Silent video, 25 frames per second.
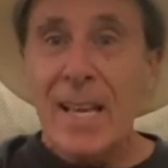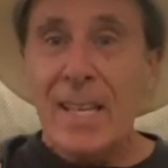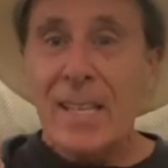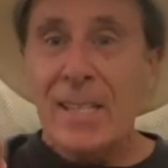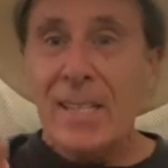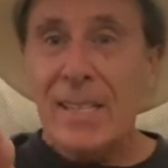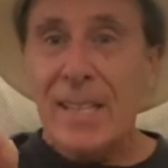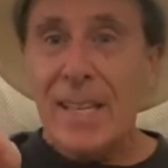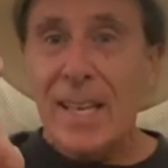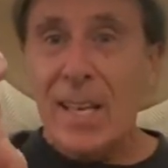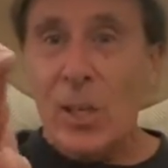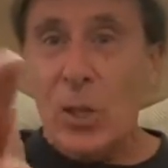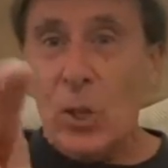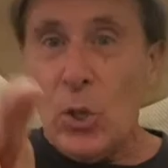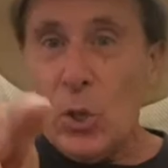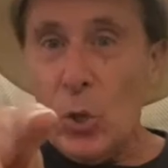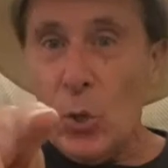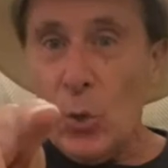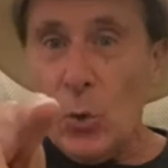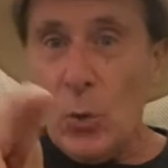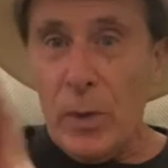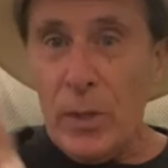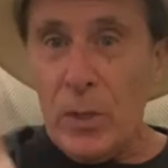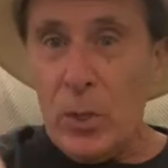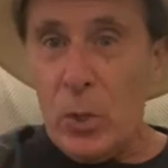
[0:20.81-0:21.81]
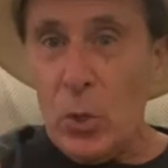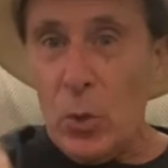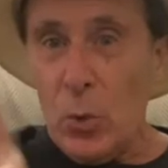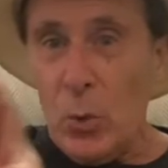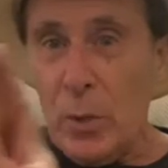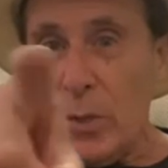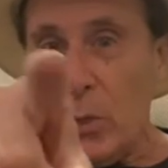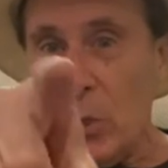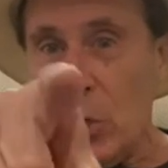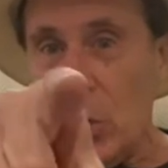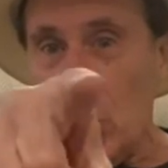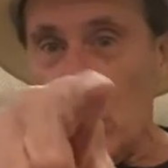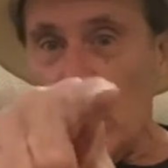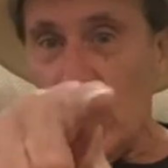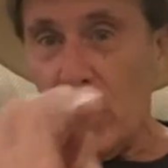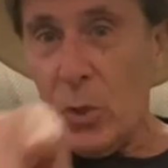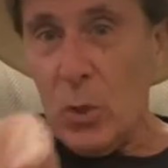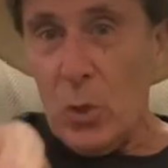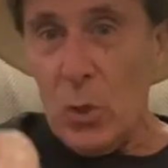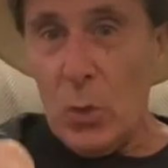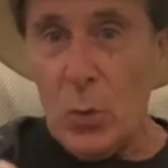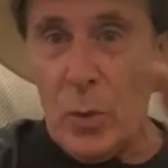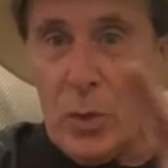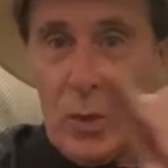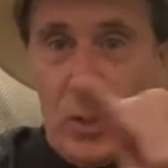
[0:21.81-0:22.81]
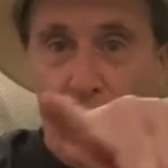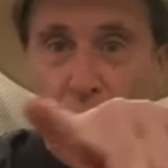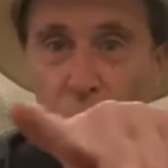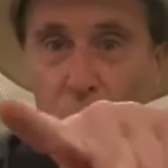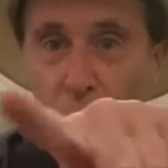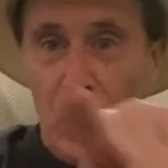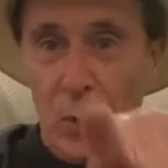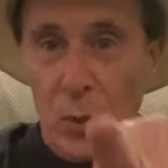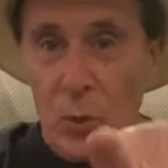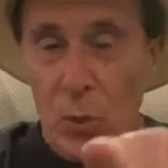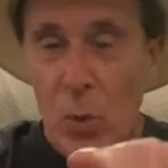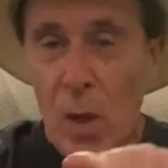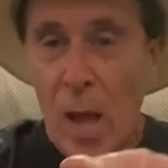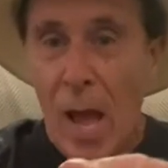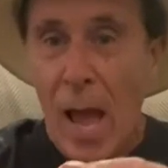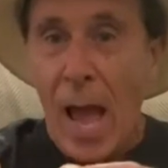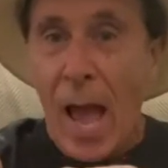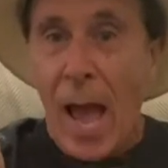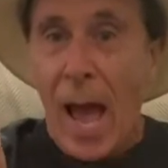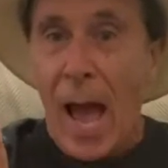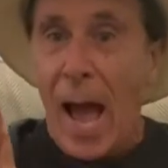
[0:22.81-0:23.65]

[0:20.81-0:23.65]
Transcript: seeing you and you and you and you and you and you.